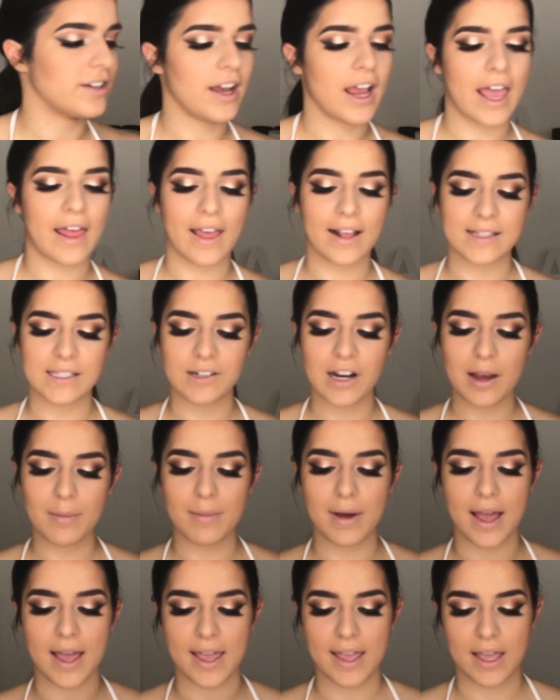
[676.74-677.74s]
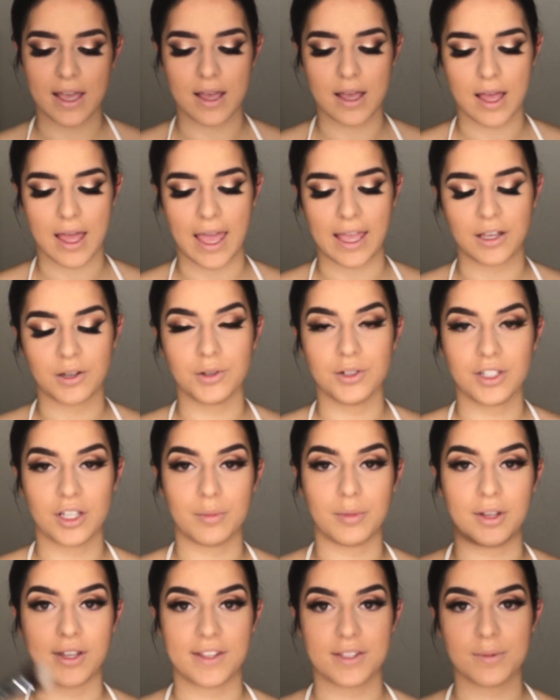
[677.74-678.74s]
I like to grab my angled
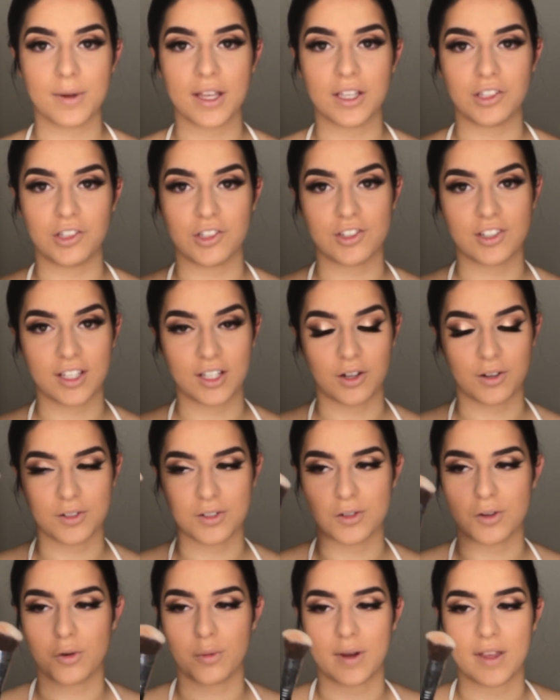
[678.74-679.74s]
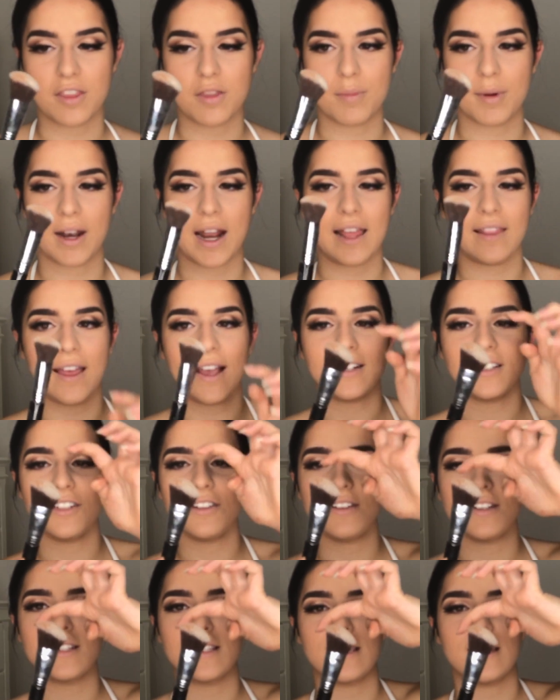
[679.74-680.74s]
kabuki. This is what I usually contour with, but I like to
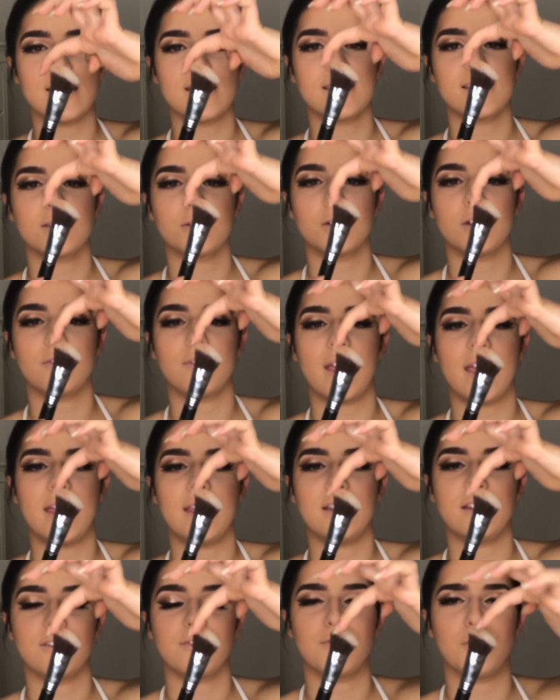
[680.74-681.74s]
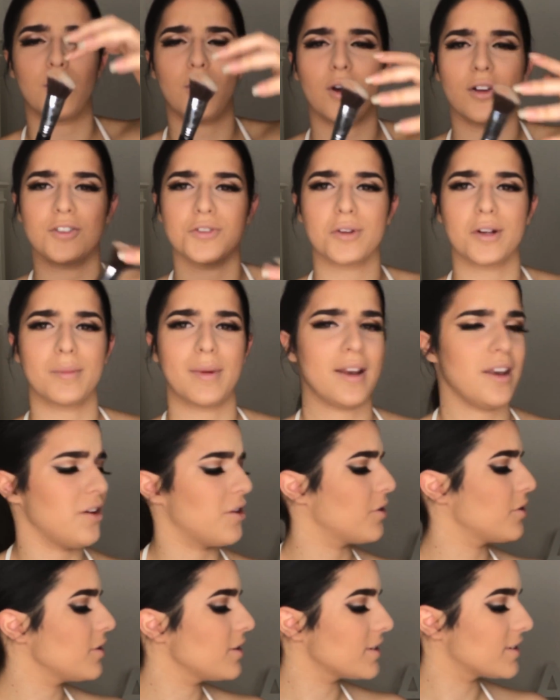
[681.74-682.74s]
use this sort of end for contouring my
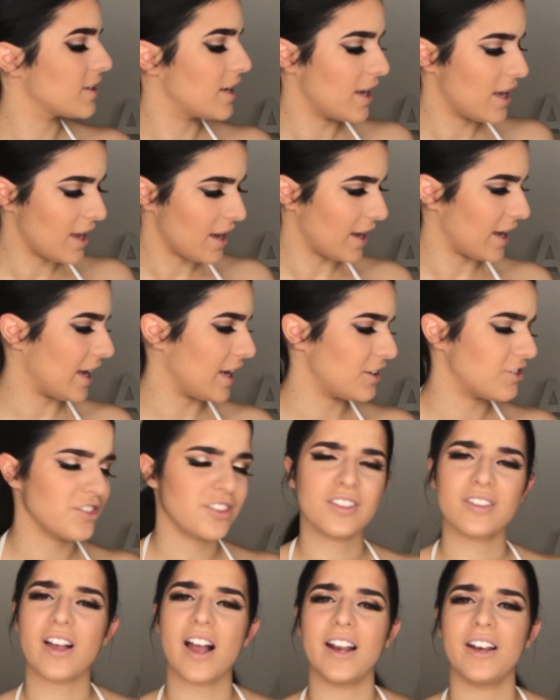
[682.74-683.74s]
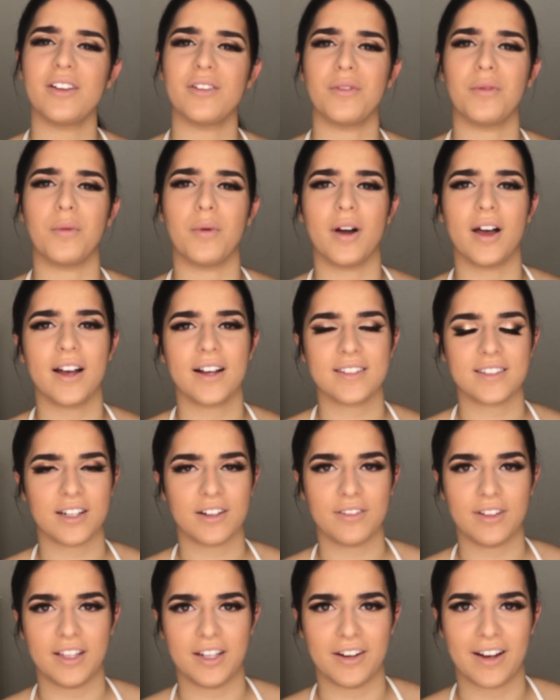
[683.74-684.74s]
nose. It just kind of works. I
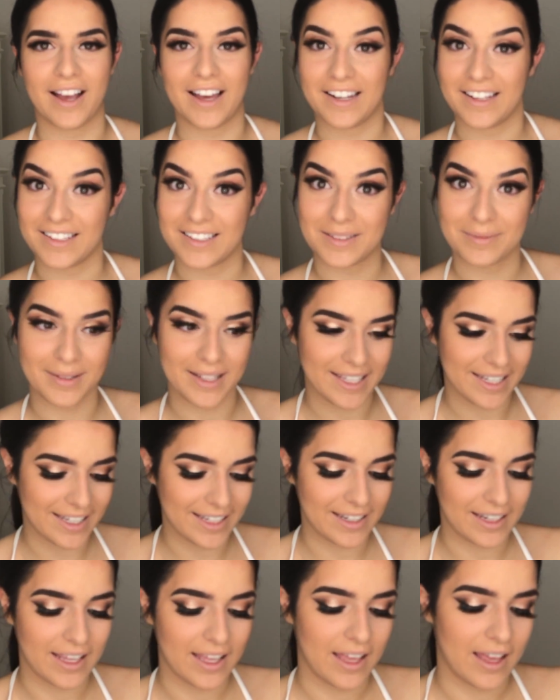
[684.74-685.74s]
don't really know how to explain it.